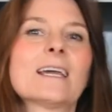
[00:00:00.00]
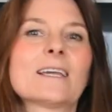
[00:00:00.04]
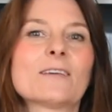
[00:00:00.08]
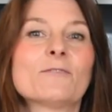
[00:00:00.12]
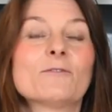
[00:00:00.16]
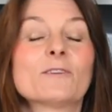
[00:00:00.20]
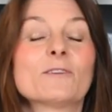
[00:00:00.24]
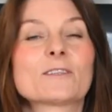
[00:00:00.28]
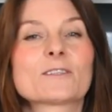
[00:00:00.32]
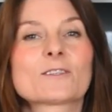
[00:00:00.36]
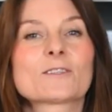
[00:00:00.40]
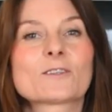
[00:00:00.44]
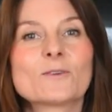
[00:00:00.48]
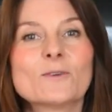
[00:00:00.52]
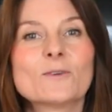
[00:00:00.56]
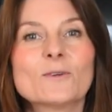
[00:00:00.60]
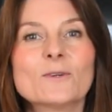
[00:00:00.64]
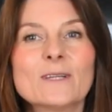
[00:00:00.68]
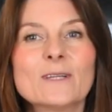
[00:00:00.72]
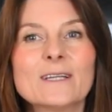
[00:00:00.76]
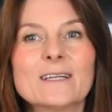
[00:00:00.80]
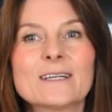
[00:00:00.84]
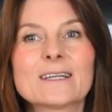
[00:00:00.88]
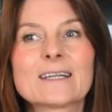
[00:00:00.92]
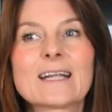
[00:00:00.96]
If it's
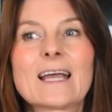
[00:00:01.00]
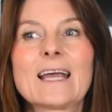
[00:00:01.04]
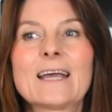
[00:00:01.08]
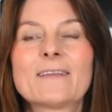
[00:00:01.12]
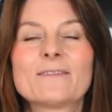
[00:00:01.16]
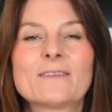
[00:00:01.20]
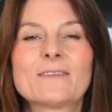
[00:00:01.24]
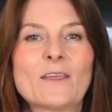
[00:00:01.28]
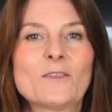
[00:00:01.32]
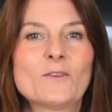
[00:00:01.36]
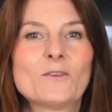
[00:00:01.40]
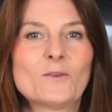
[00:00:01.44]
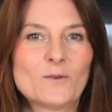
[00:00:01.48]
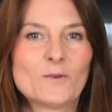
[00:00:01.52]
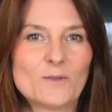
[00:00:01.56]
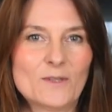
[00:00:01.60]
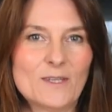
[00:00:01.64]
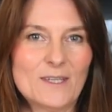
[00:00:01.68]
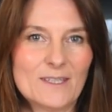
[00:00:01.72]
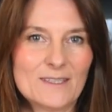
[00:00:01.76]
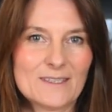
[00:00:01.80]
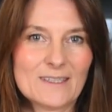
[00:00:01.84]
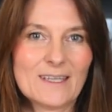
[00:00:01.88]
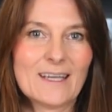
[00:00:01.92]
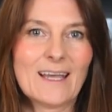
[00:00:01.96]
cooler, then you
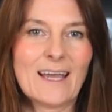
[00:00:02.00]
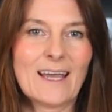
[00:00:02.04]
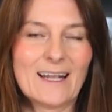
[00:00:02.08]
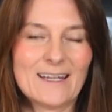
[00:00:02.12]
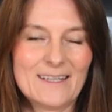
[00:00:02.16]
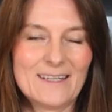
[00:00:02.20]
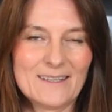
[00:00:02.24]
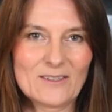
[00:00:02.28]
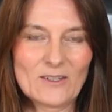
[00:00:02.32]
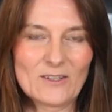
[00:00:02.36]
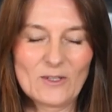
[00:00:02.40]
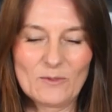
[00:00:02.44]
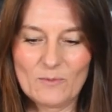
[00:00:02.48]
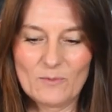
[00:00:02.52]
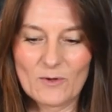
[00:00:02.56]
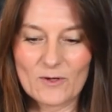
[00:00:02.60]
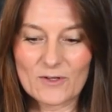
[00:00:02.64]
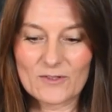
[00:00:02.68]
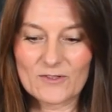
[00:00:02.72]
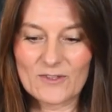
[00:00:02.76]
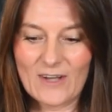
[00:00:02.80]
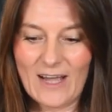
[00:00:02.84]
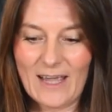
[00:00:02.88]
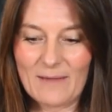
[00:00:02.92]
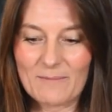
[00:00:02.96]
need a little more
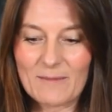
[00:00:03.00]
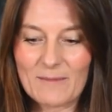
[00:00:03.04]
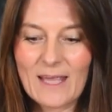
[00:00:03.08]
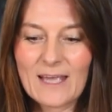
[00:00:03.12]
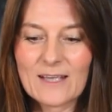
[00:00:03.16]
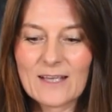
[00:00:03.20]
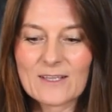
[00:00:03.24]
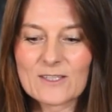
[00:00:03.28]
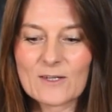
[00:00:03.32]
time.